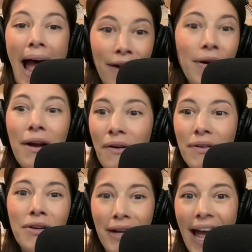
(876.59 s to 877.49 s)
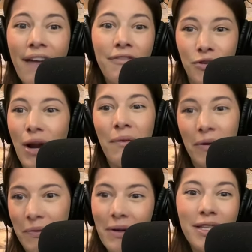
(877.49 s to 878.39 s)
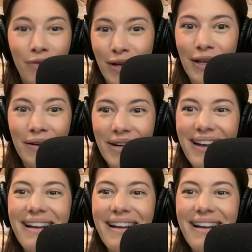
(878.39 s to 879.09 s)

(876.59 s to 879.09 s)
I don't know. You're going to have to try what works for you